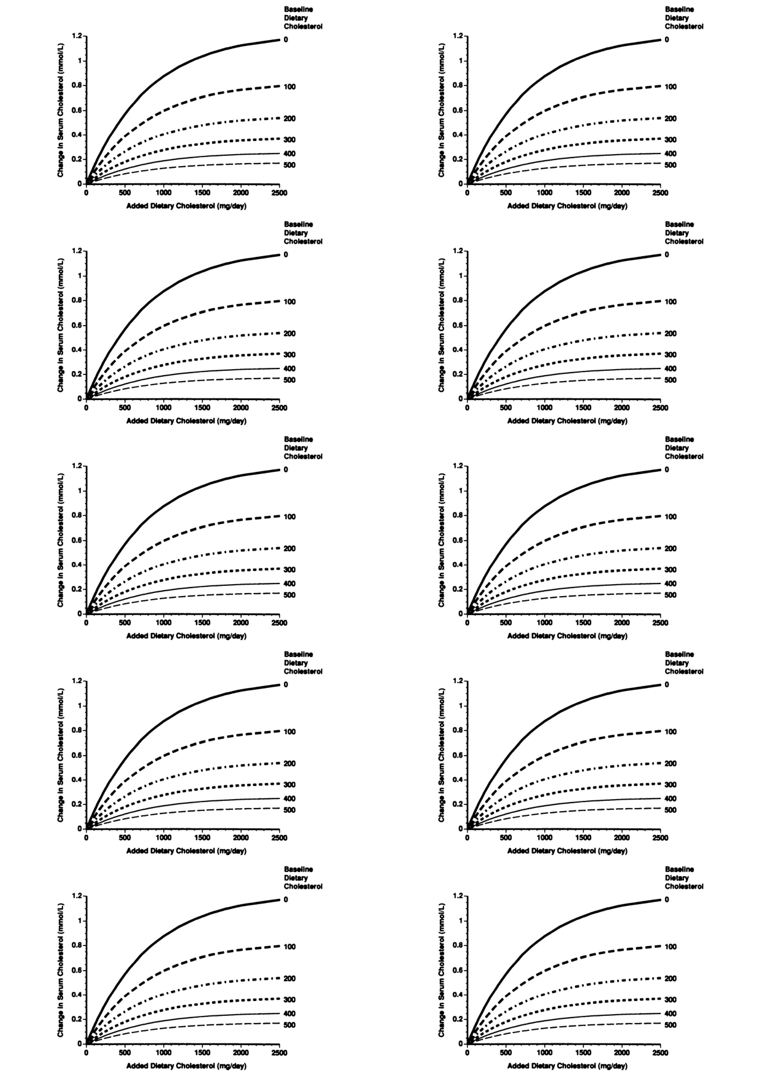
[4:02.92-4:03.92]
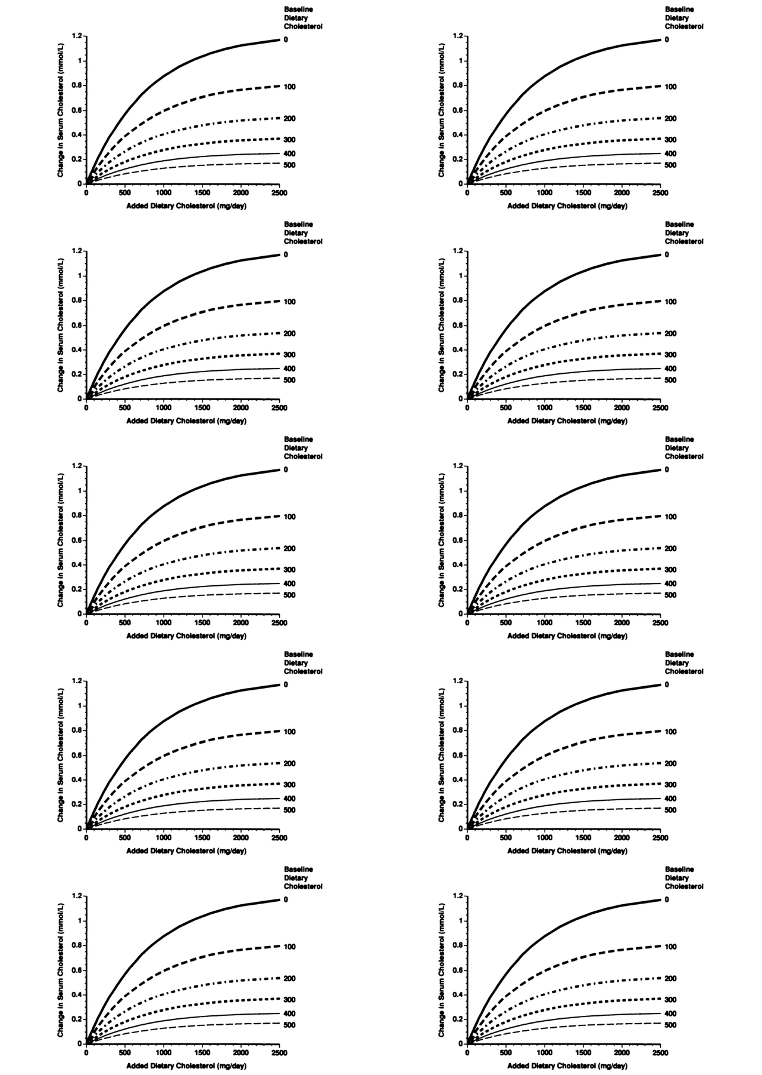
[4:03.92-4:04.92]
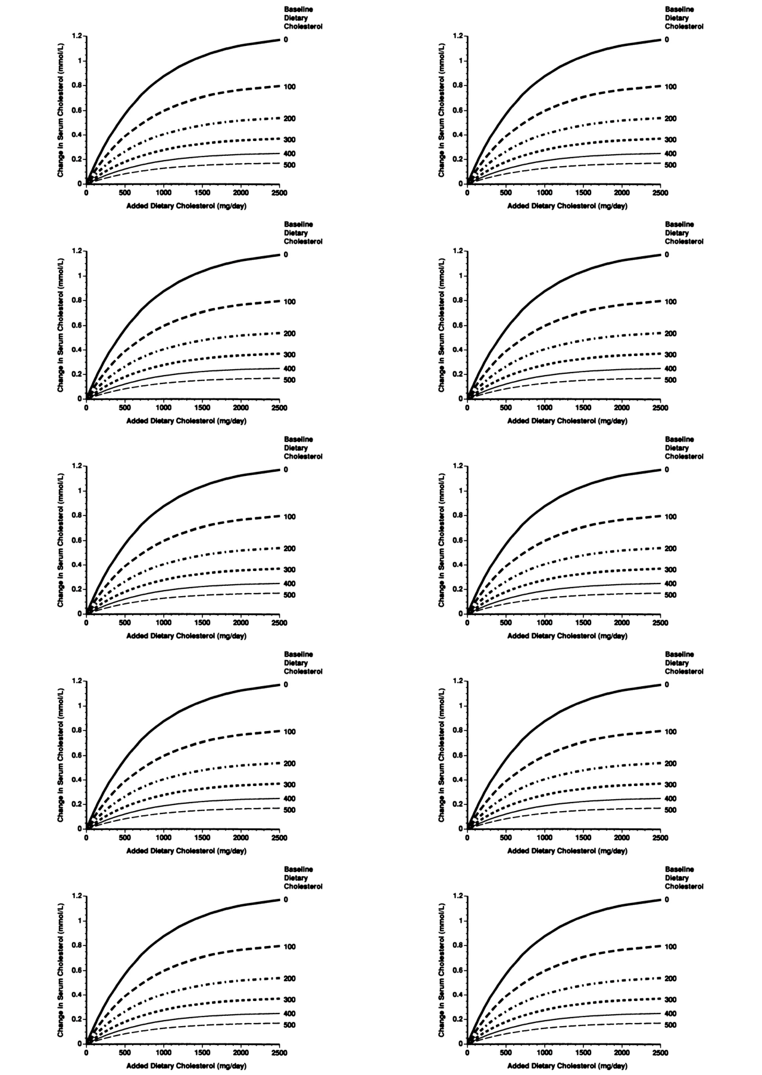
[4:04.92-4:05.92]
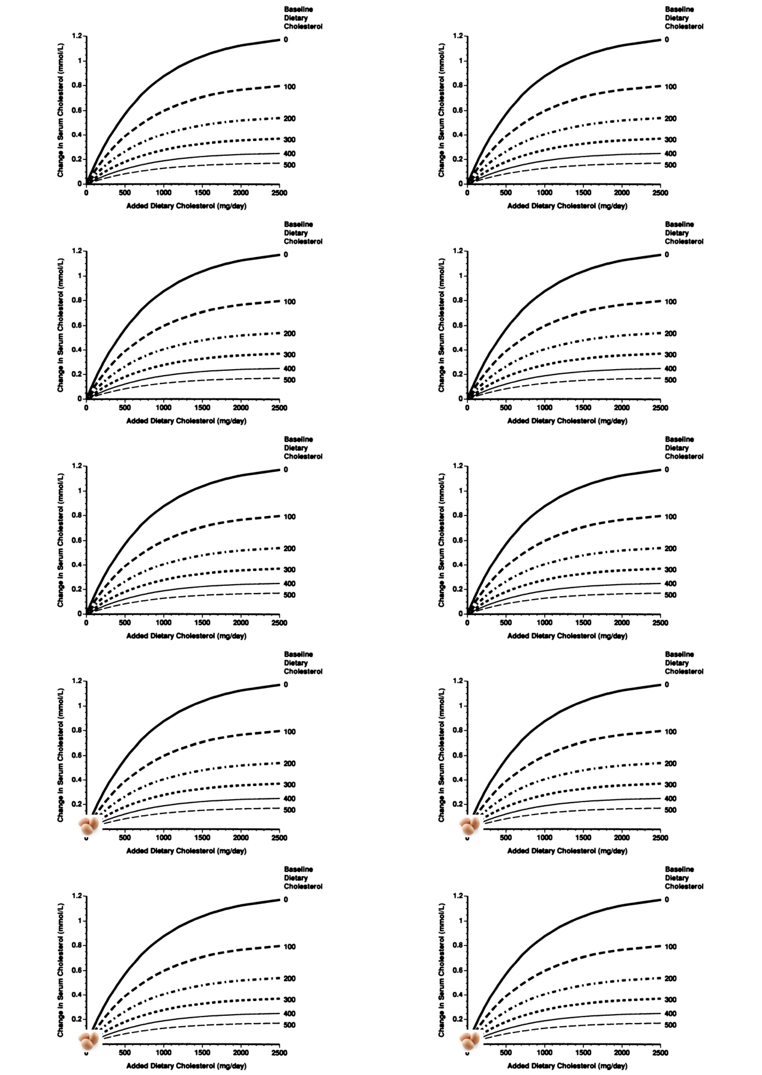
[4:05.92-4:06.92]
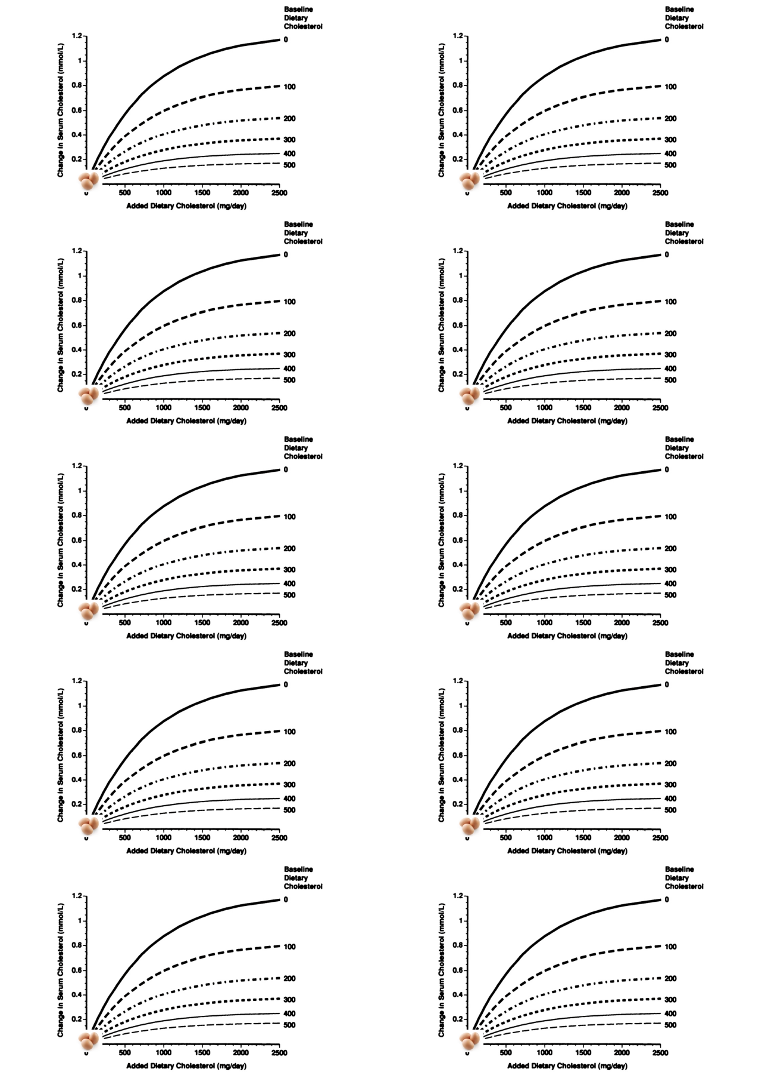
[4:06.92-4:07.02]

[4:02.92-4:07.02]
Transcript: [unreadable: no face in view]